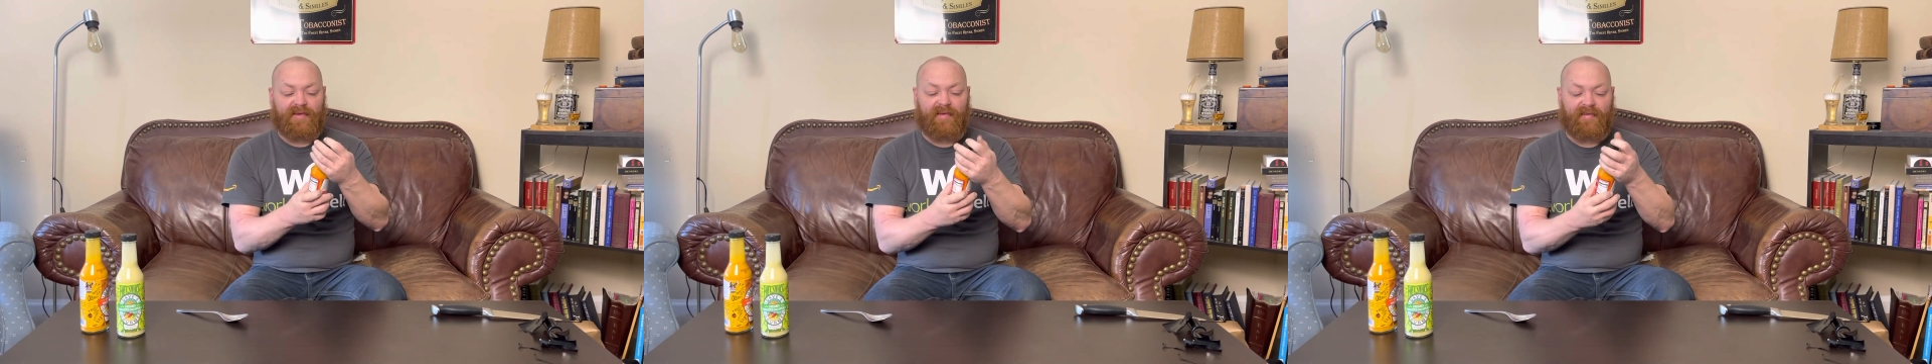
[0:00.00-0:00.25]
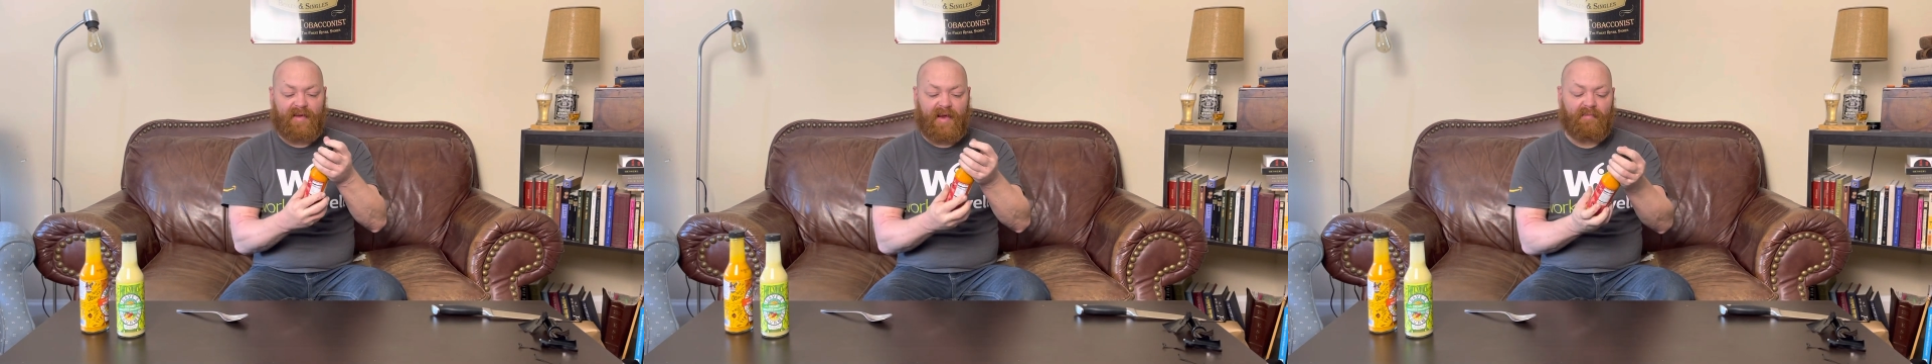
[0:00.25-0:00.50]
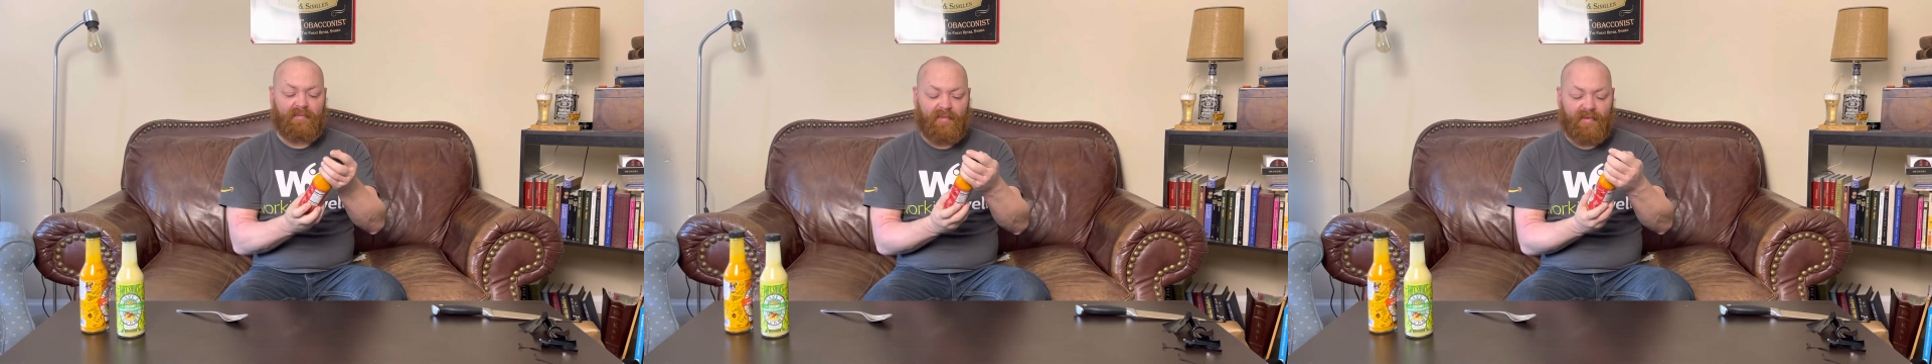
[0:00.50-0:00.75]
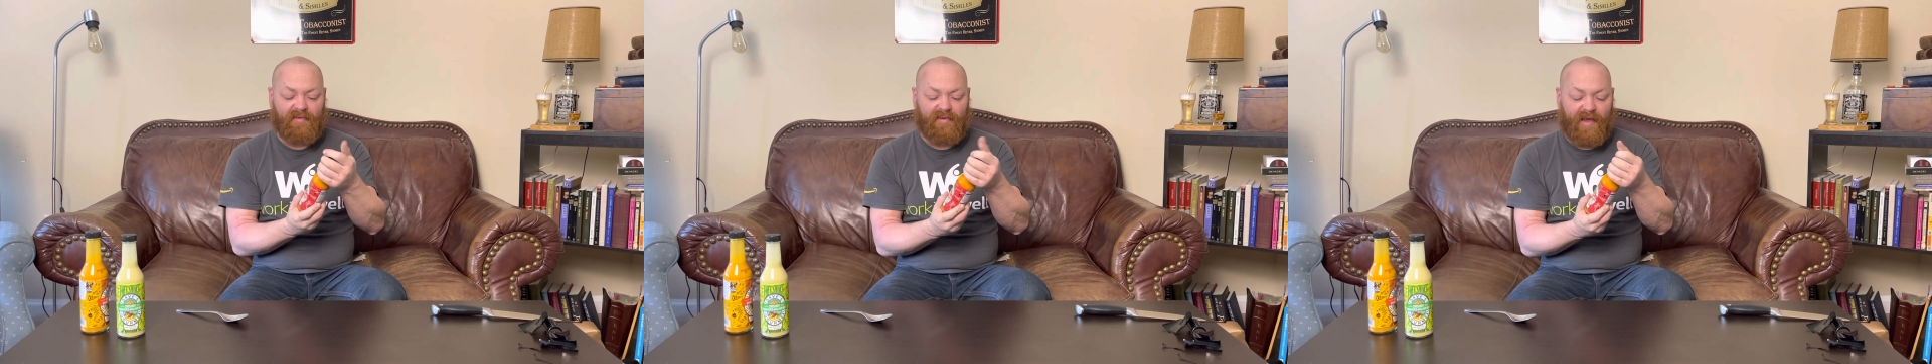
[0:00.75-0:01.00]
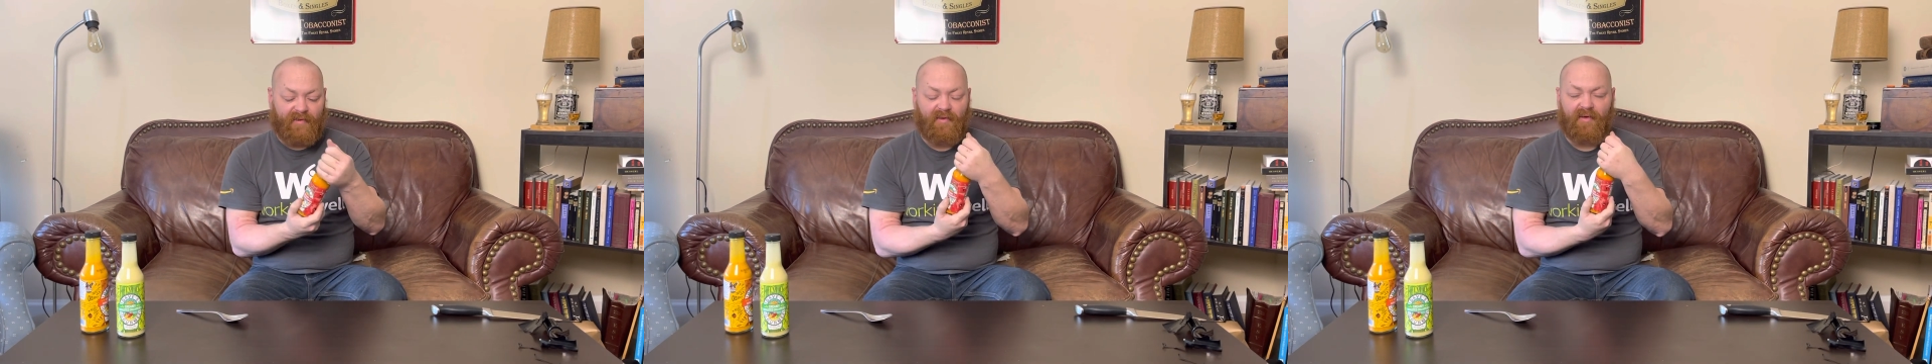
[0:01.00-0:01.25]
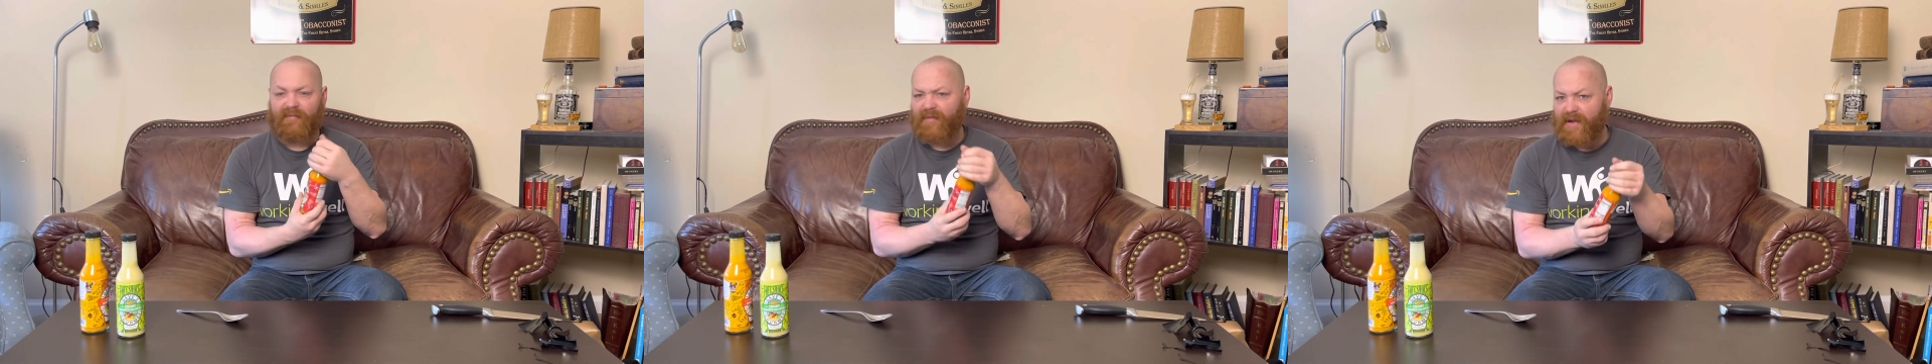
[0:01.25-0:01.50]
the same
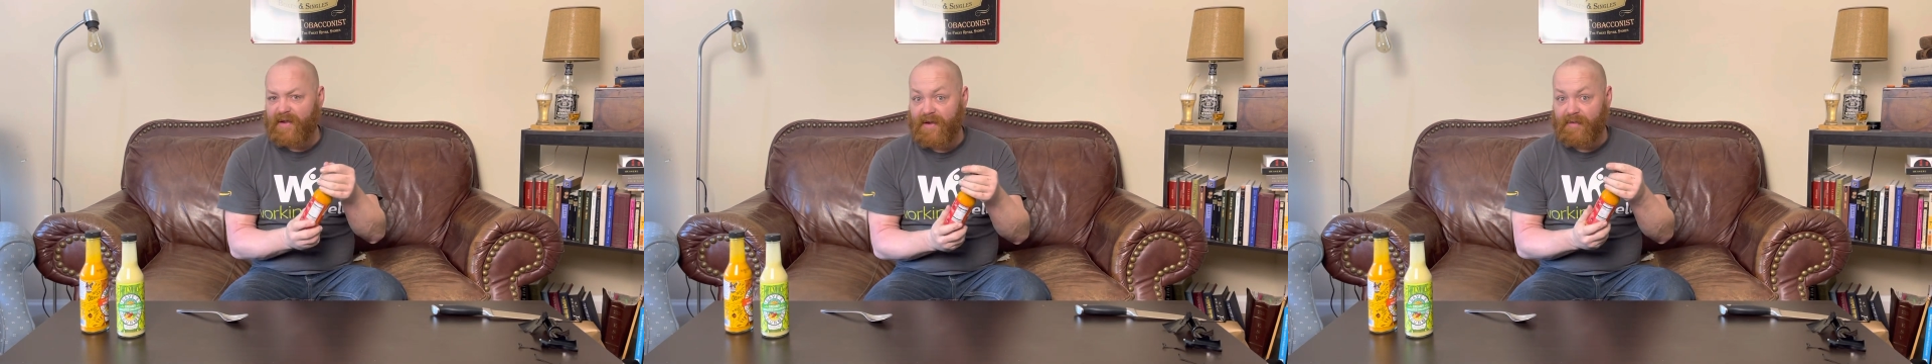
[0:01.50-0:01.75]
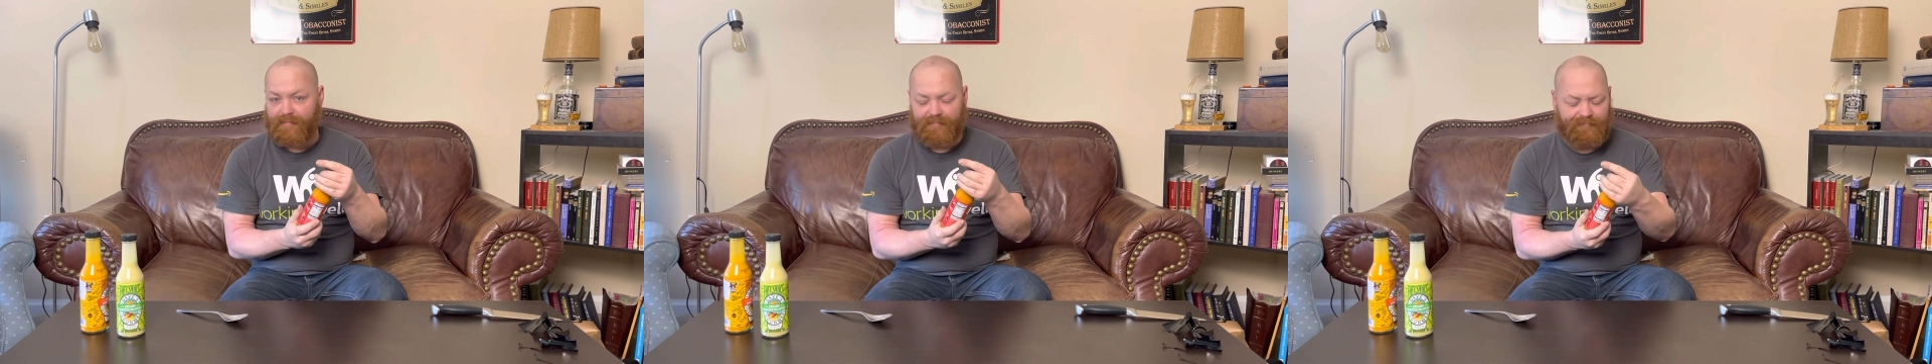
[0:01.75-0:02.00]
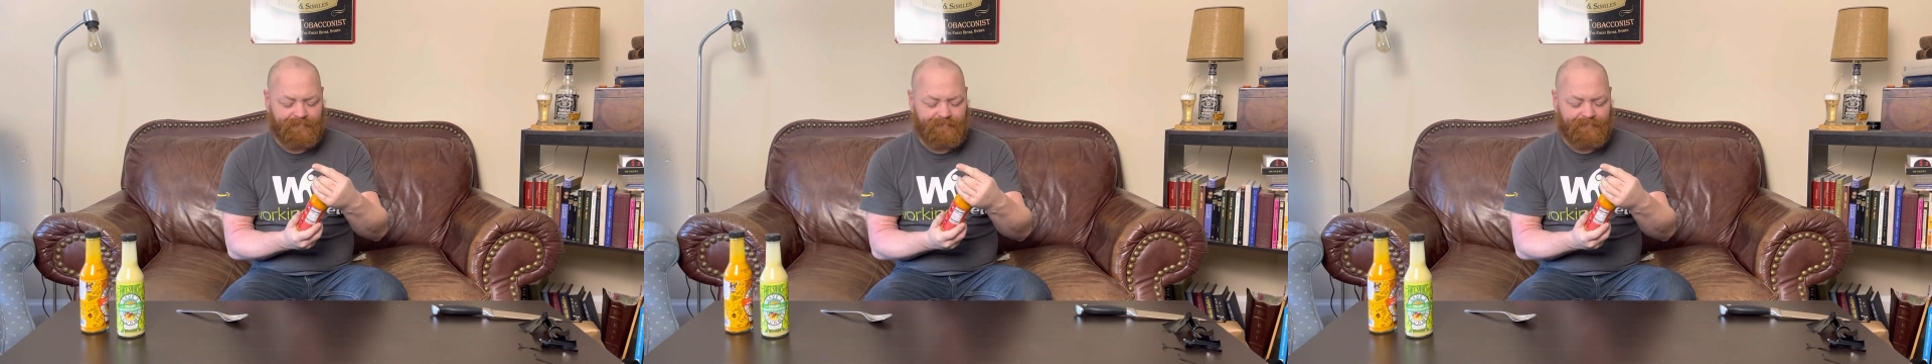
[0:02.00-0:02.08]
level of heat.